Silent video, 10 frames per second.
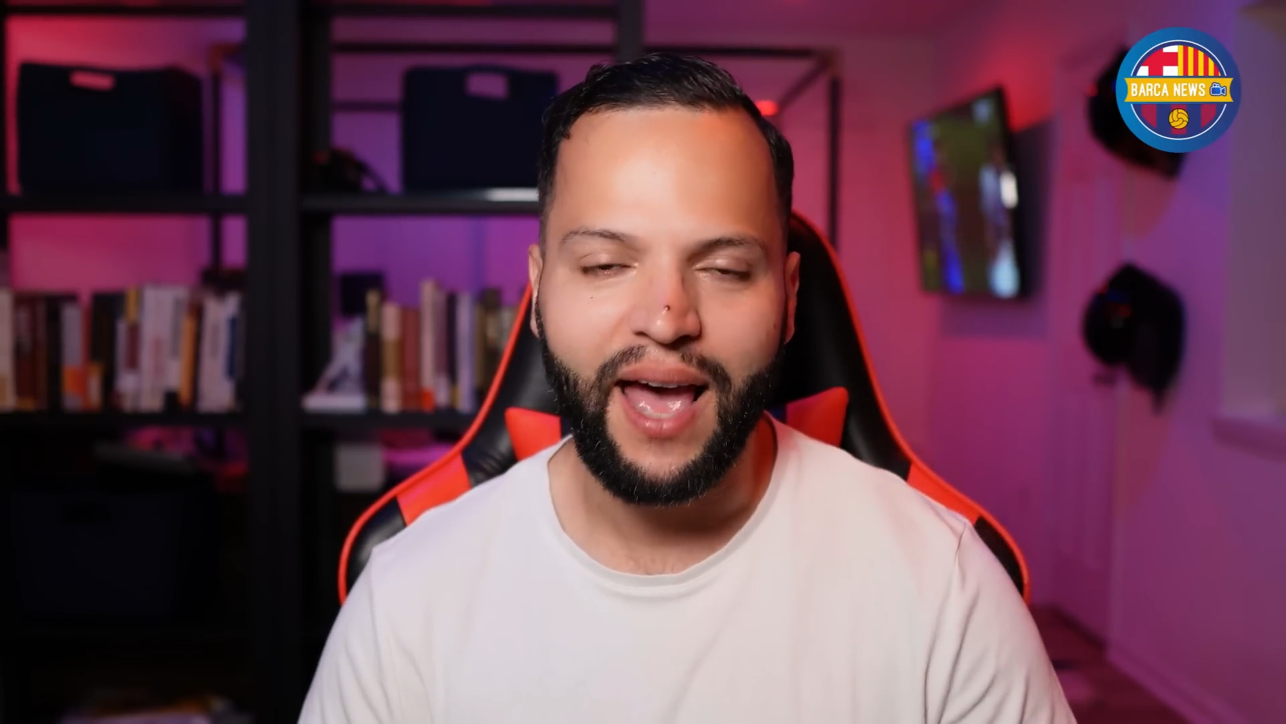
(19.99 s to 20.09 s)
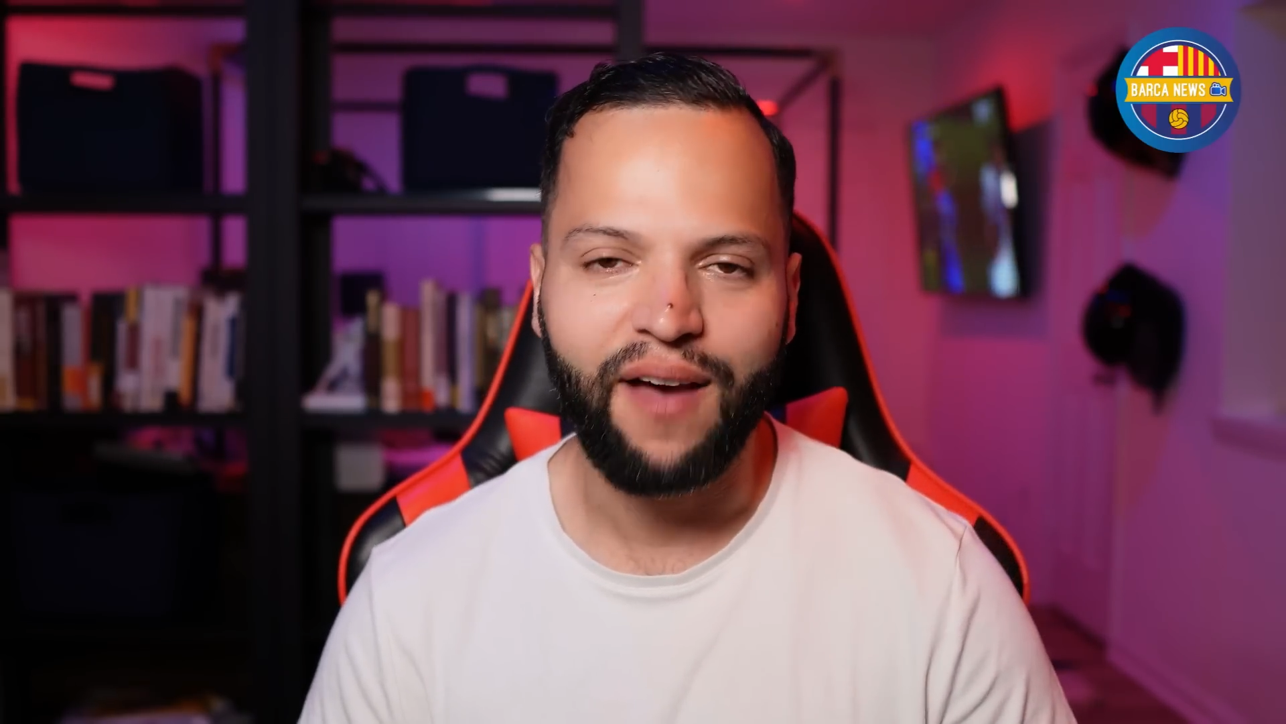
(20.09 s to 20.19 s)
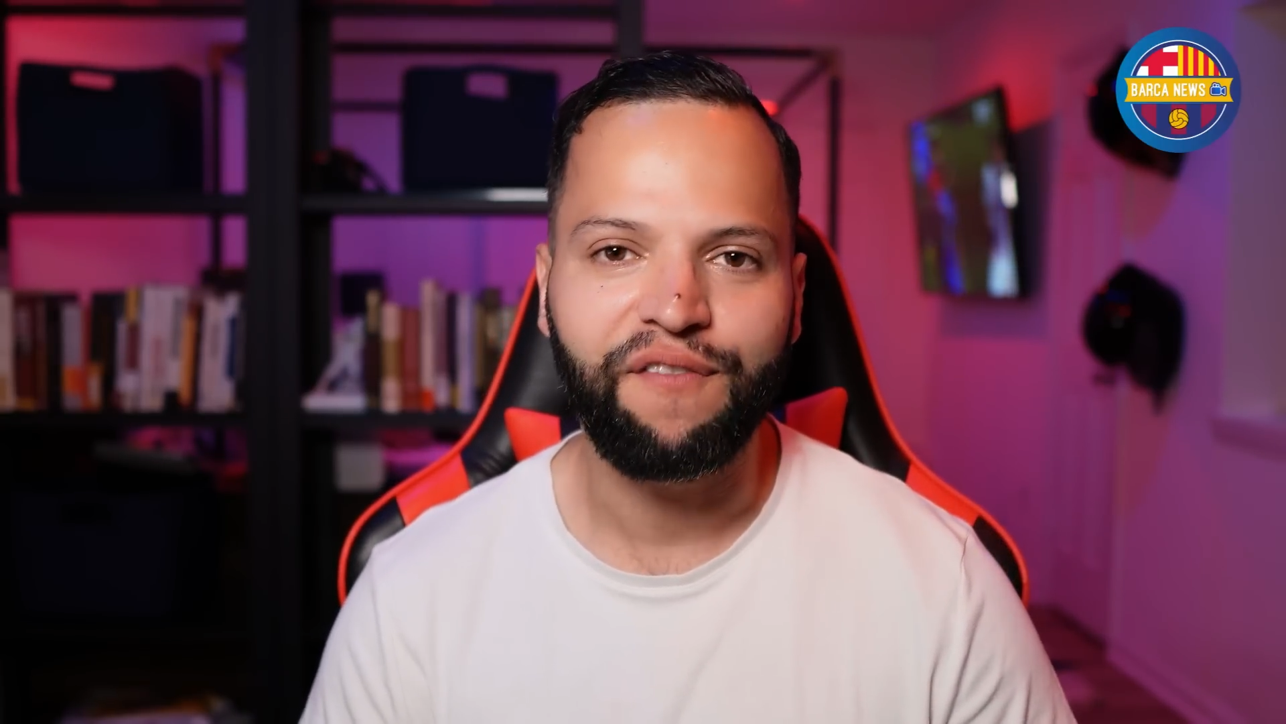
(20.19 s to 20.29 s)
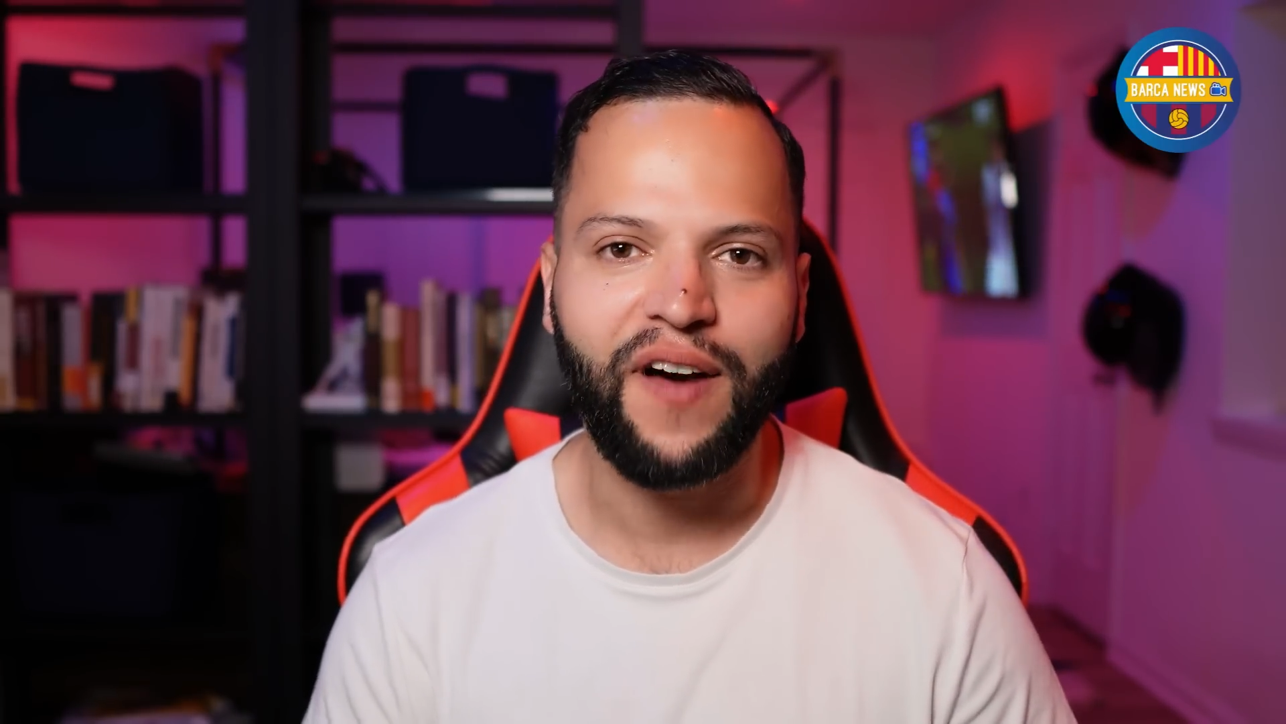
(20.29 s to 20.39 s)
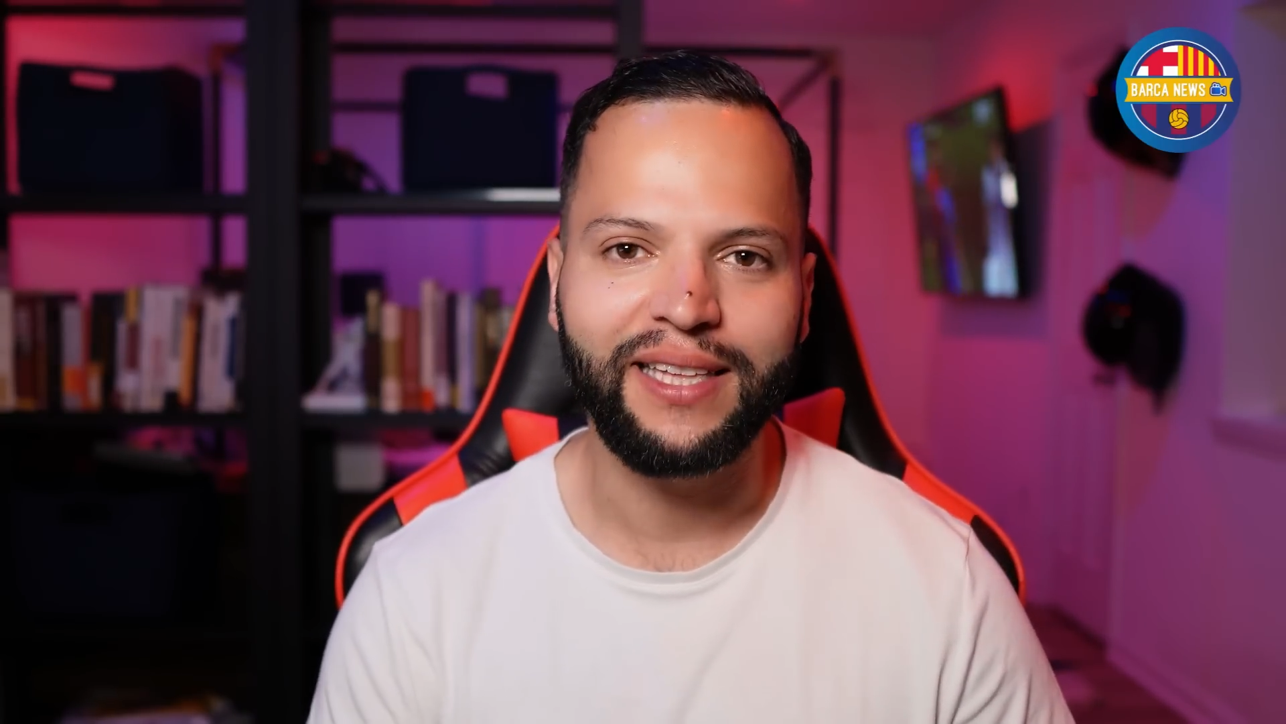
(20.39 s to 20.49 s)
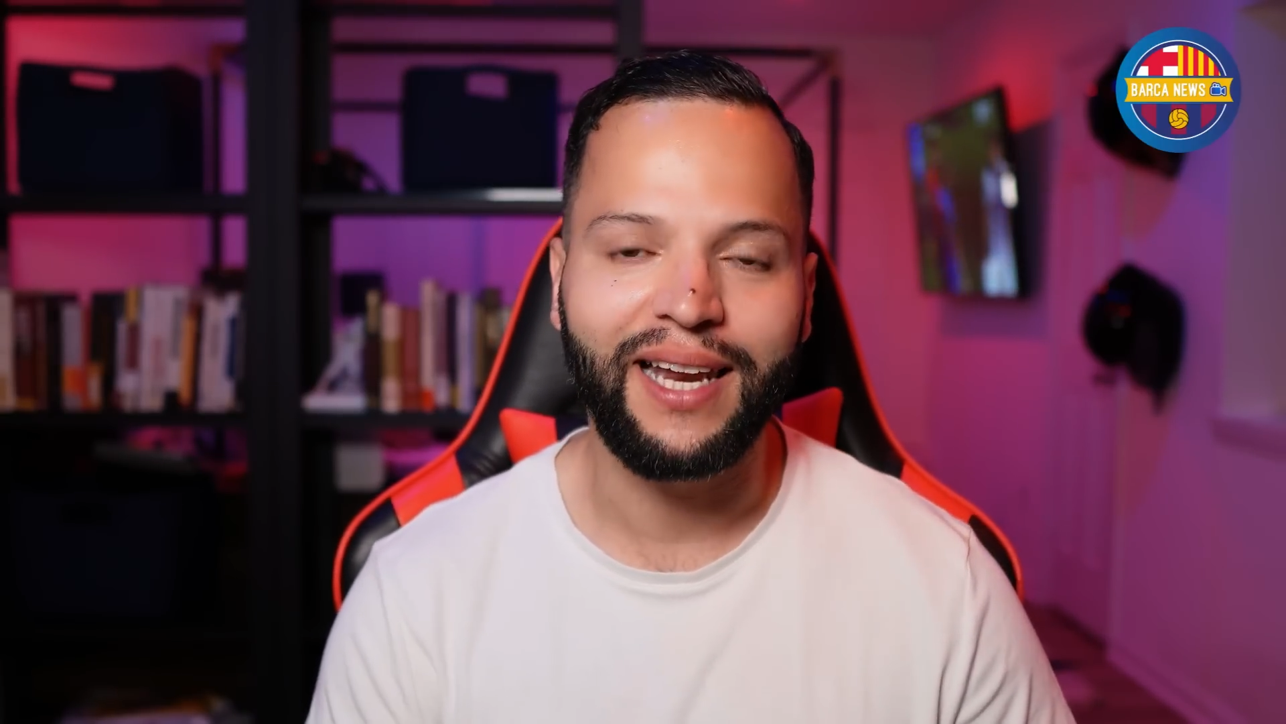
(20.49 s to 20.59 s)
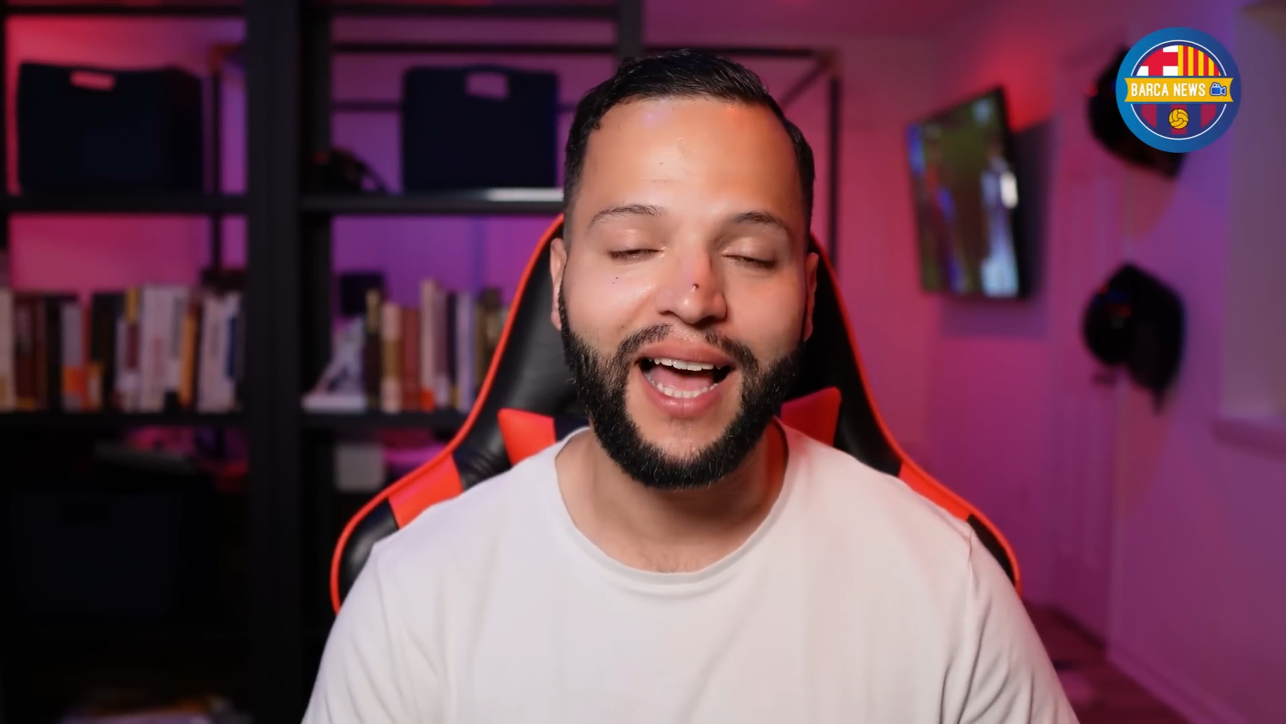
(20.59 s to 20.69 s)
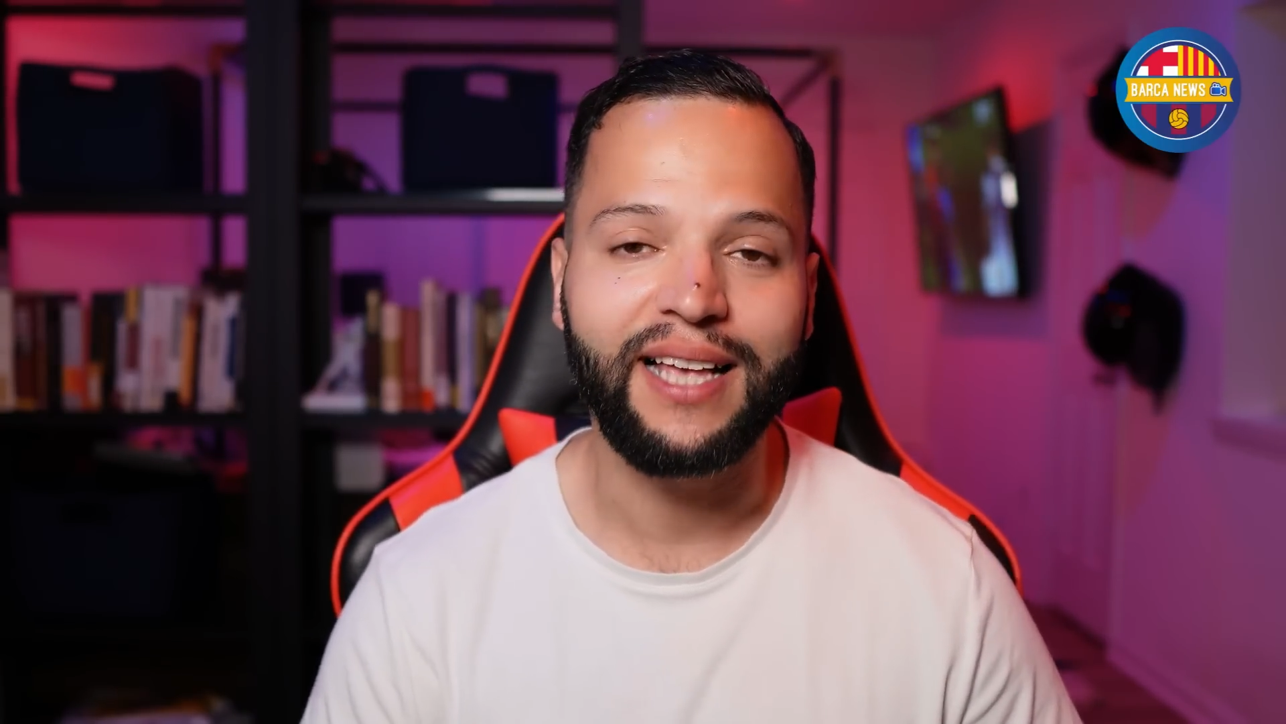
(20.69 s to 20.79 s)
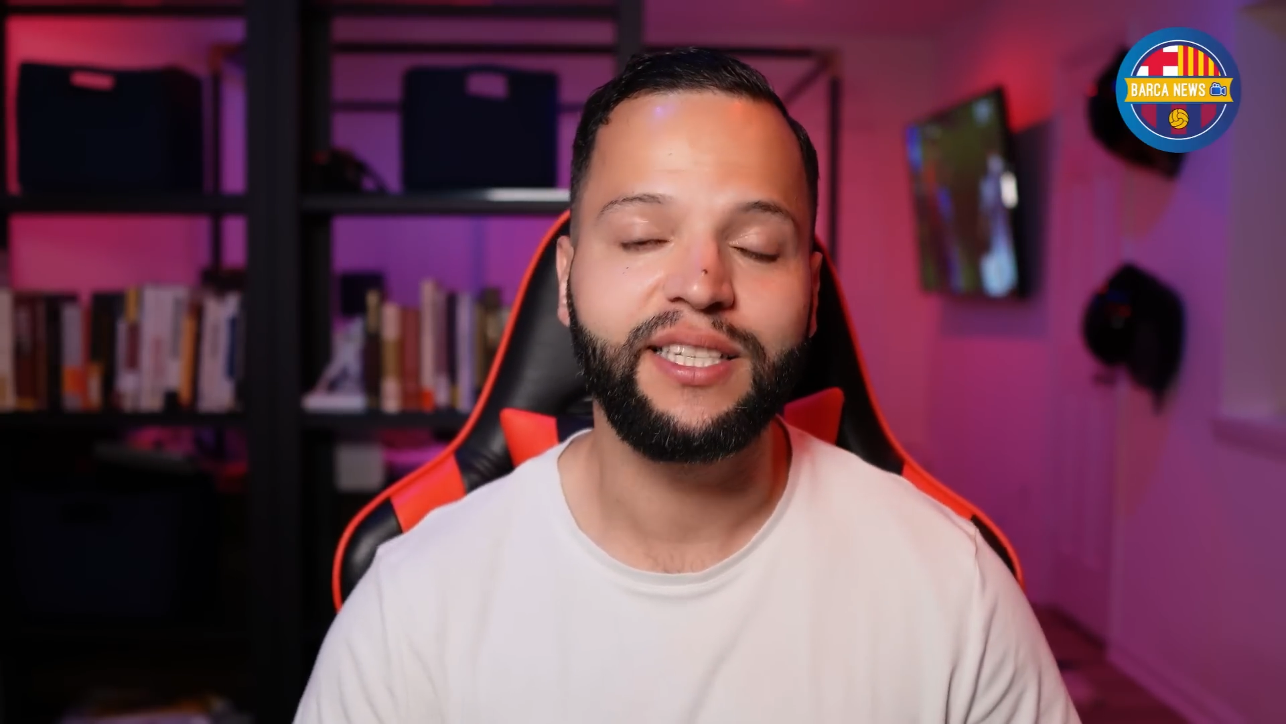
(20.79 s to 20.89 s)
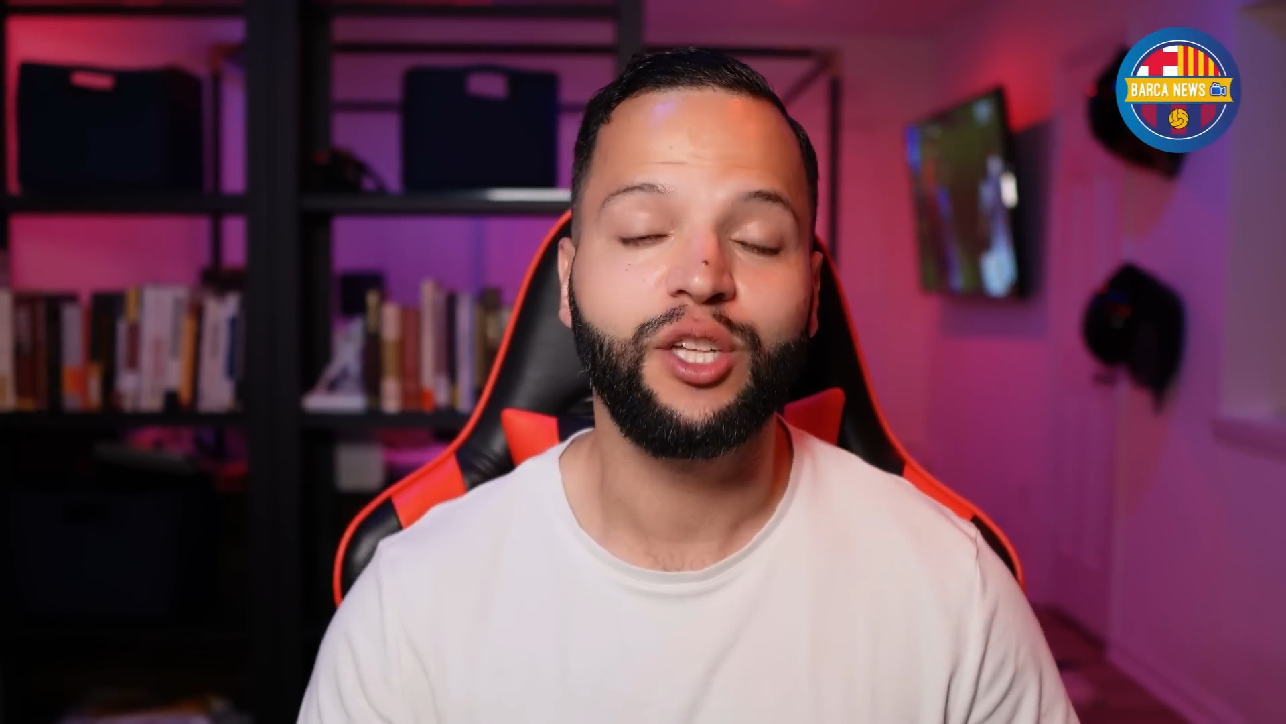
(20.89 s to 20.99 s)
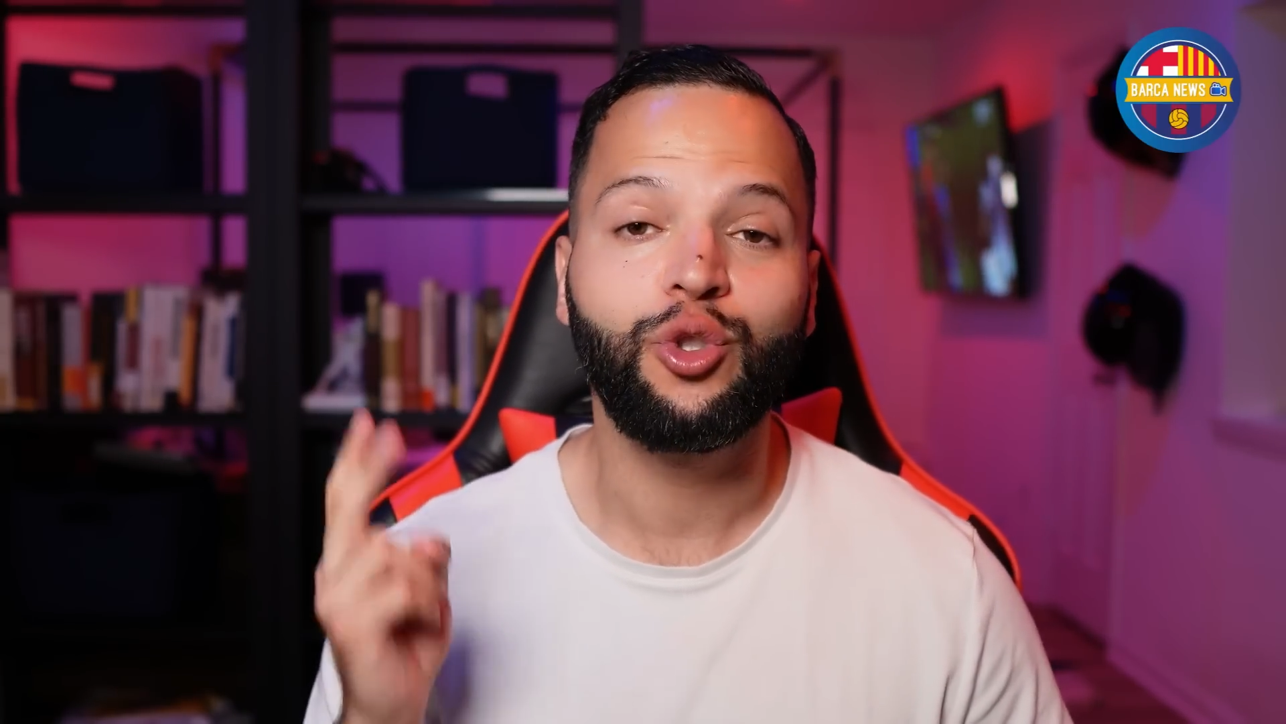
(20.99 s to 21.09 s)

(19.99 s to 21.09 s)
have finalized